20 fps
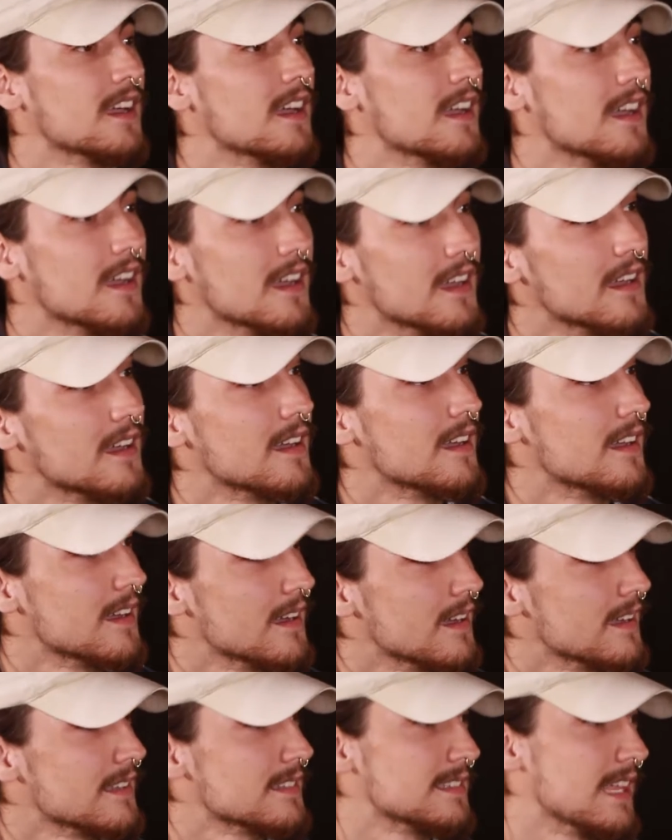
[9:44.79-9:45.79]
Yeah.
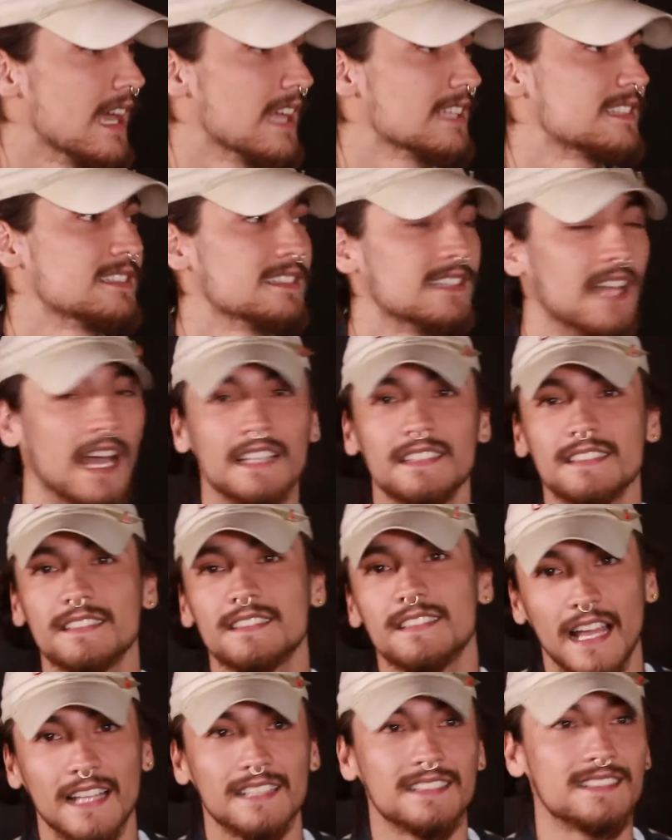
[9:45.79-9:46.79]
That's
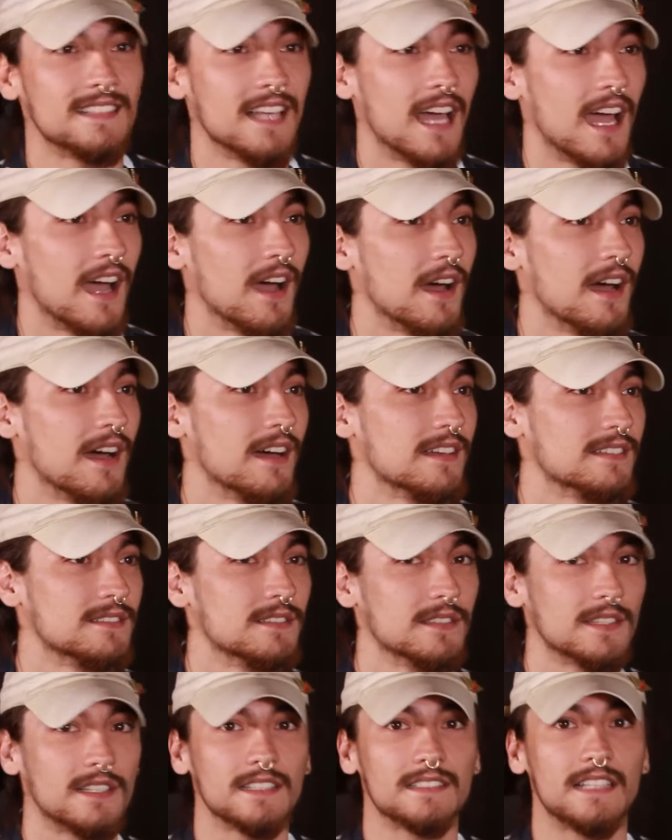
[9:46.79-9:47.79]
how I
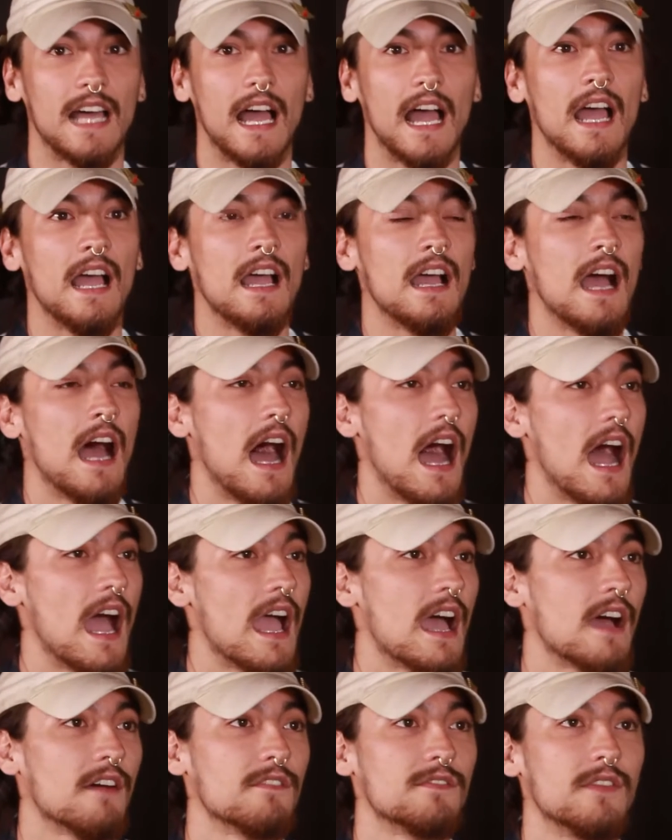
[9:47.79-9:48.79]
do, because
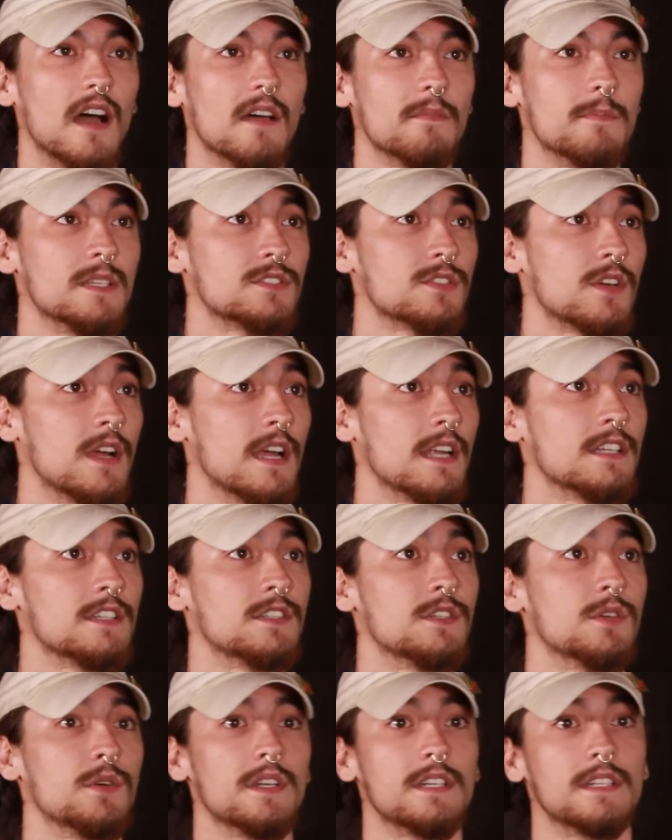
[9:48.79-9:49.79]
I've been trying
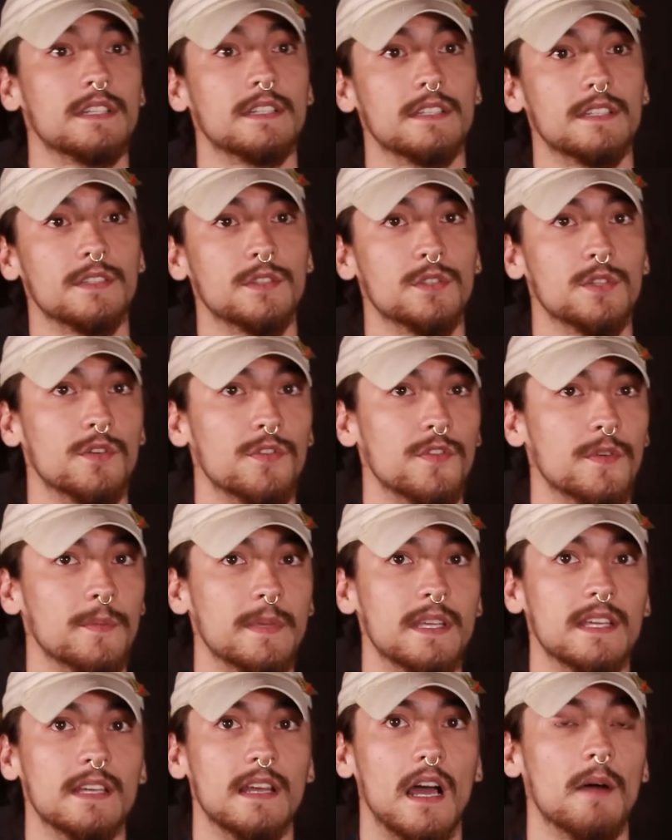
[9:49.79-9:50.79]
to do it, and you know, for
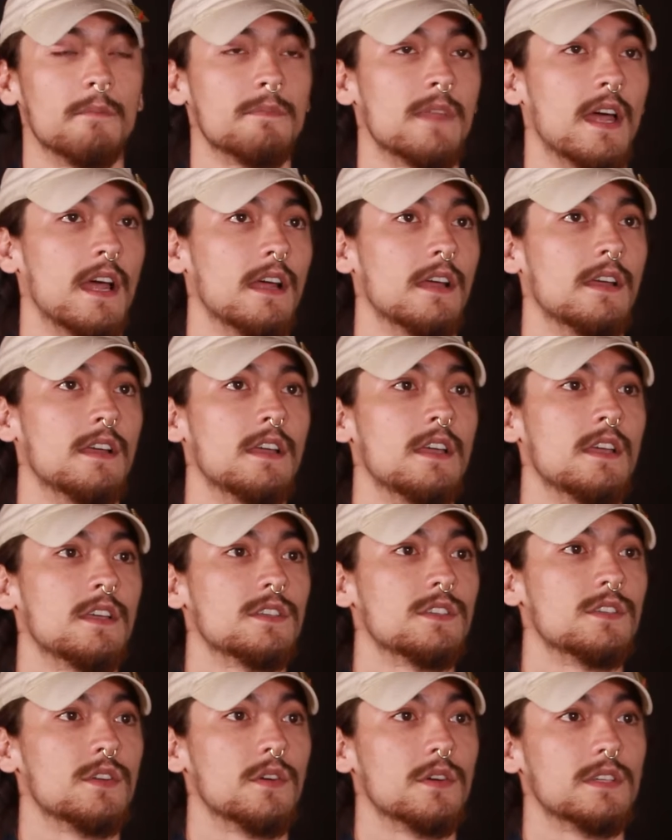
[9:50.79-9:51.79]
me, I'm not,
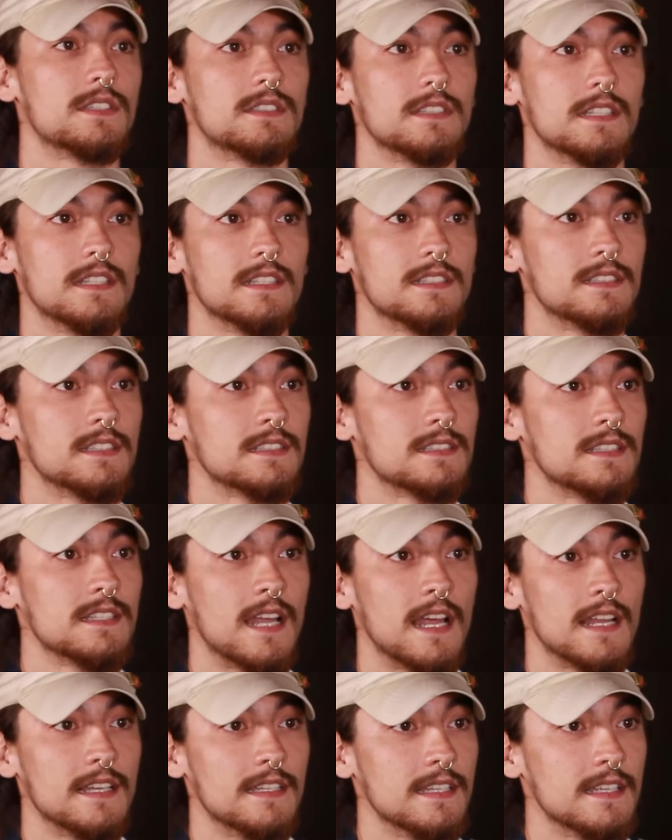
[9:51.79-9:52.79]
you know, it's just
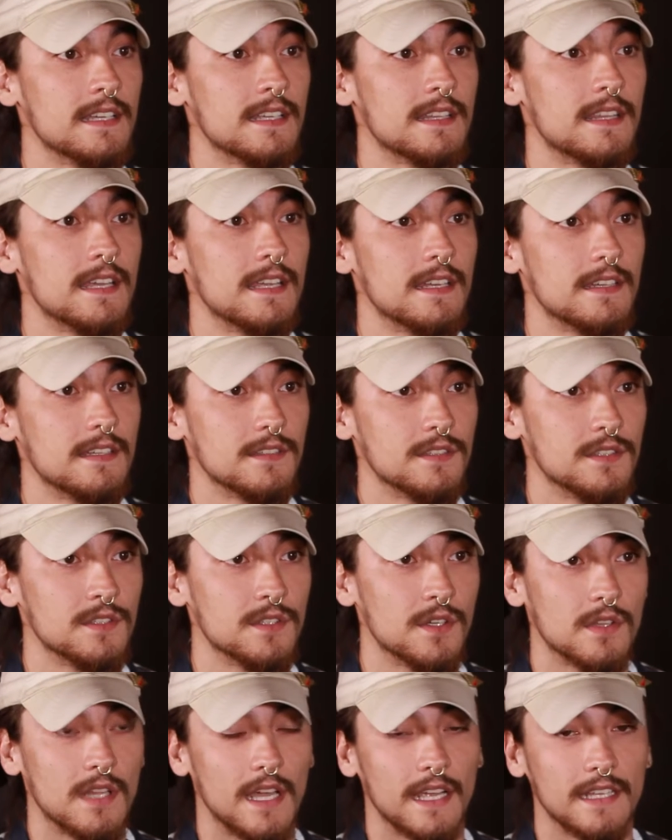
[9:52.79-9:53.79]
an idea that,
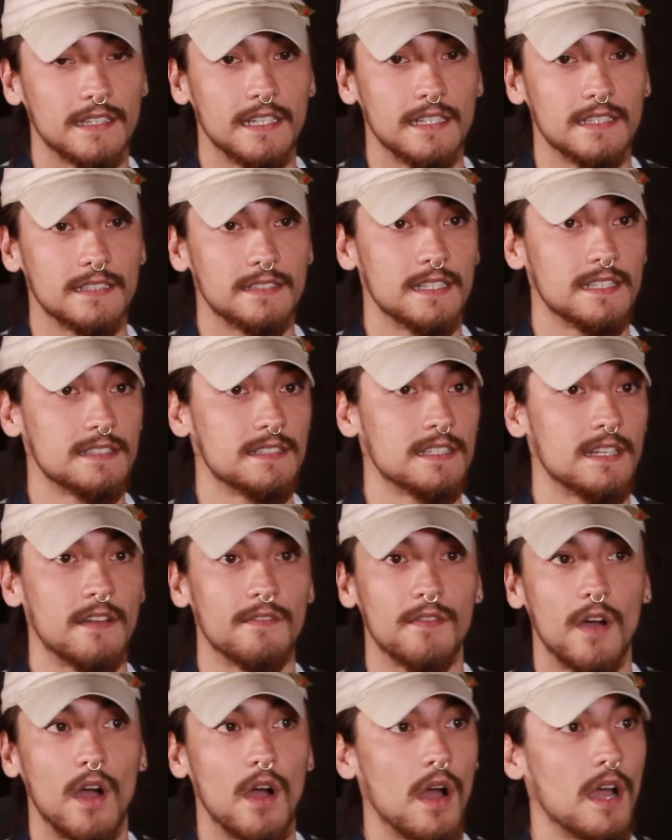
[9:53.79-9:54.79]
you know, like that exists, and
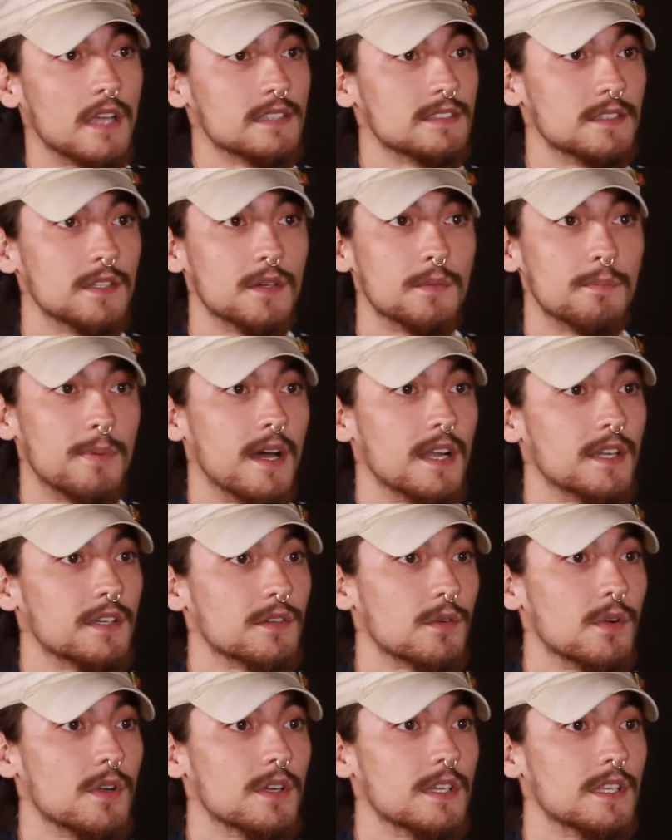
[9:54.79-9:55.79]
I still
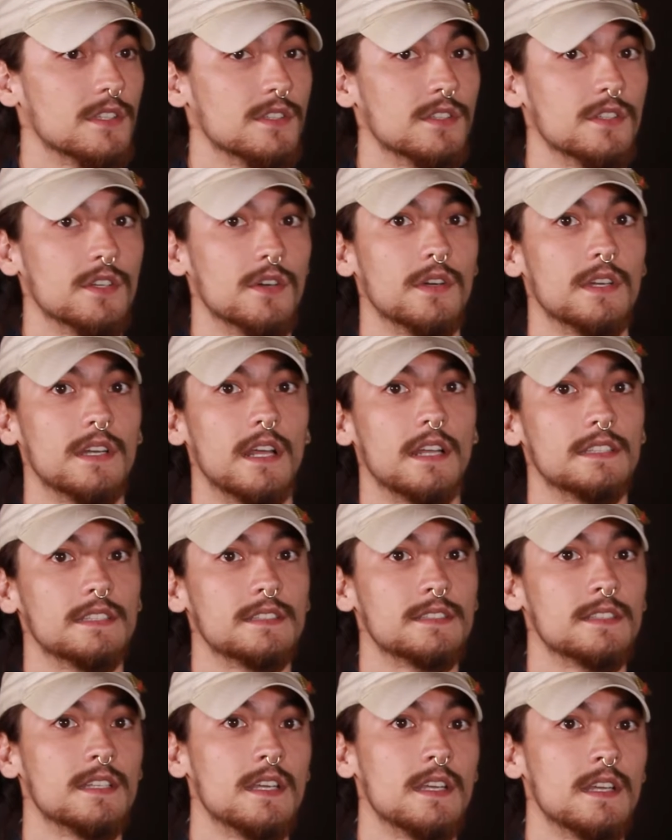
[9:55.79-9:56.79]
ponder on it, you know, and I
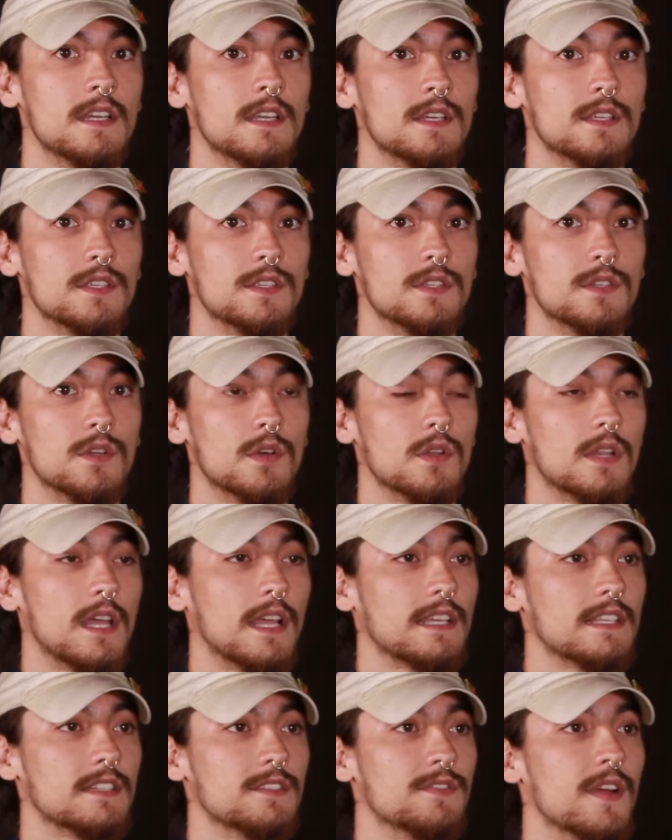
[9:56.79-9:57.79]
just, you know,
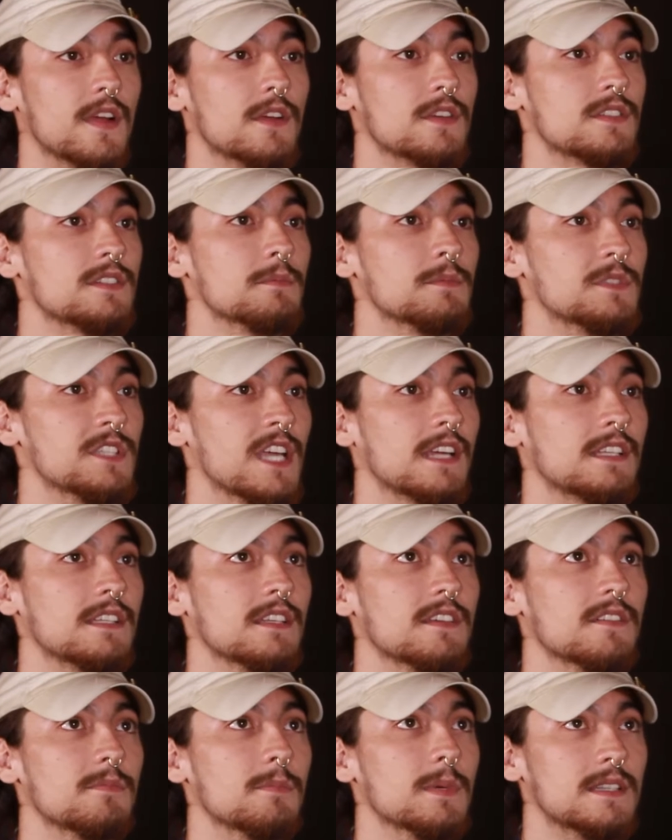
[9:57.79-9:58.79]
like it's very
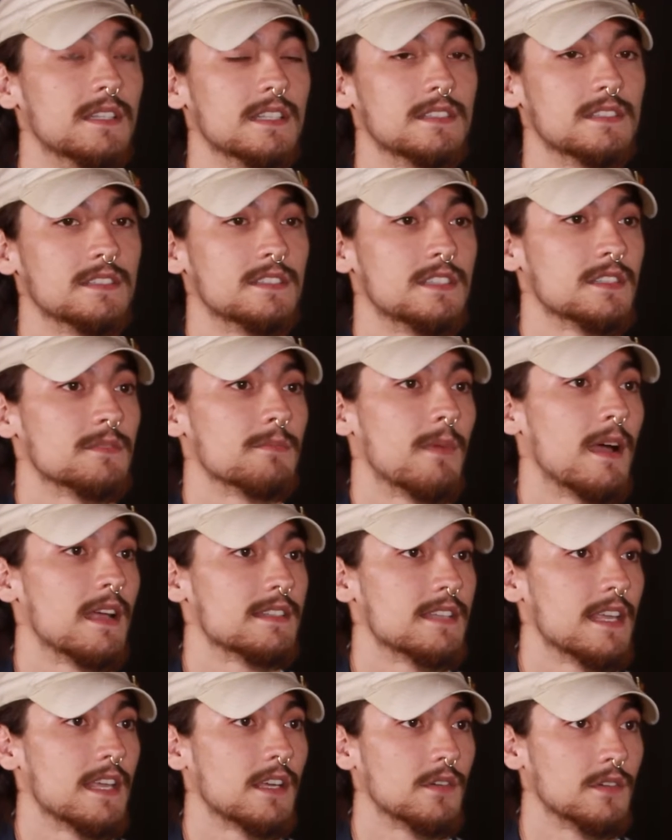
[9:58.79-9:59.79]
subjective, but this is just
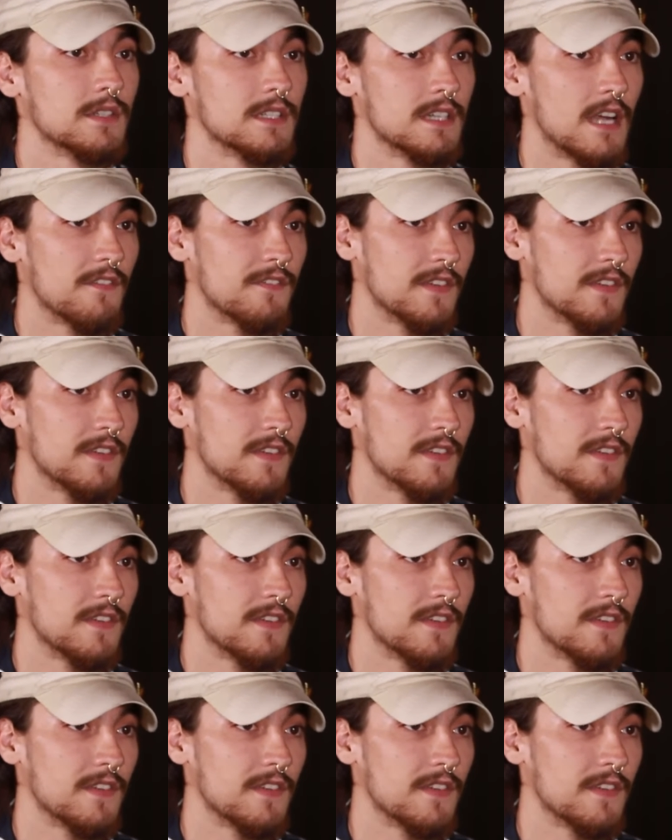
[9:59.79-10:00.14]
my take on it.